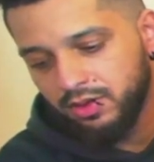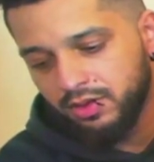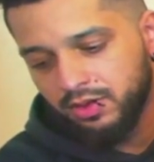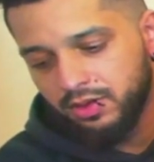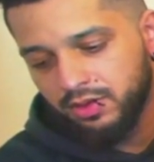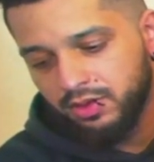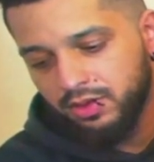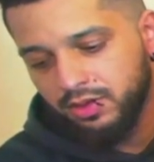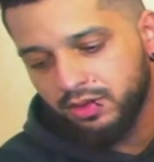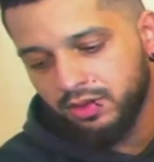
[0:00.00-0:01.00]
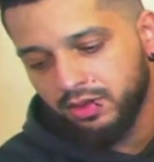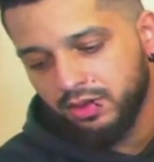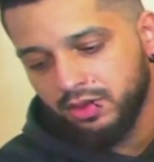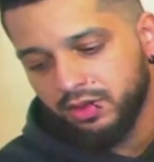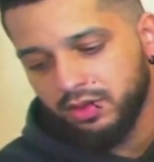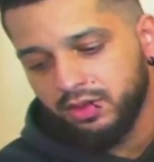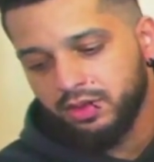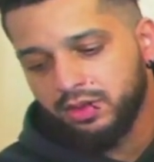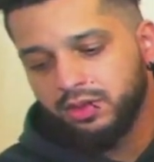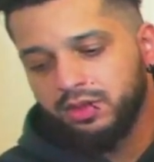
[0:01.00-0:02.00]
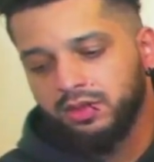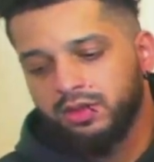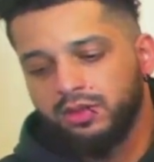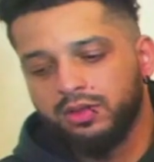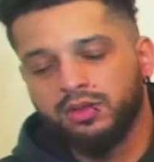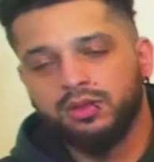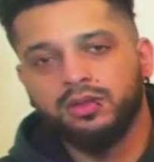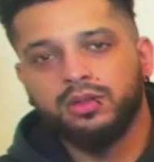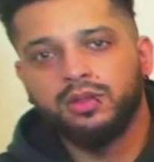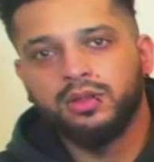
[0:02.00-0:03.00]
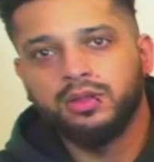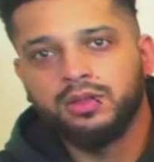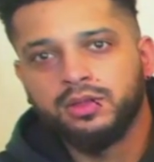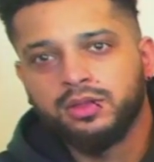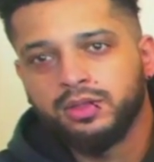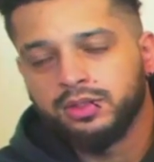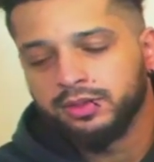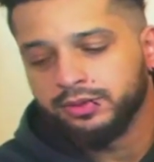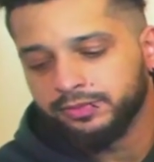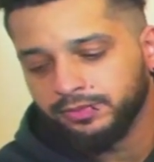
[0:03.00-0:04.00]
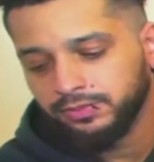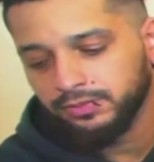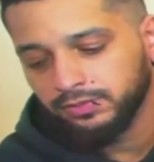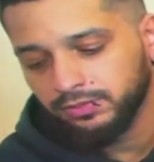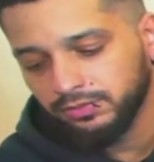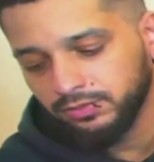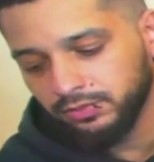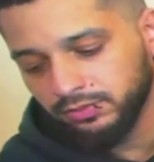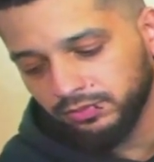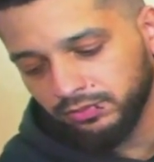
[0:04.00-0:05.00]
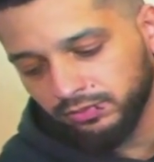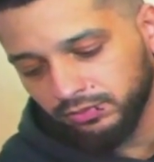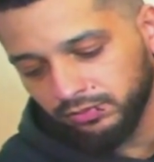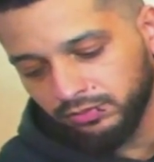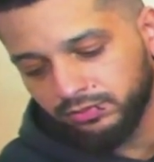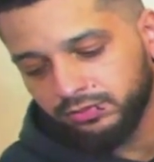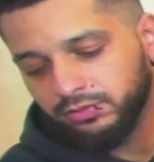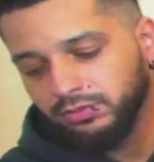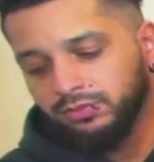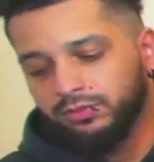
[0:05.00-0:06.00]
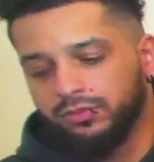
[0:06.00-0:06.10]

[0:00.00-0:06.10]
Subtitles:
(not speaking)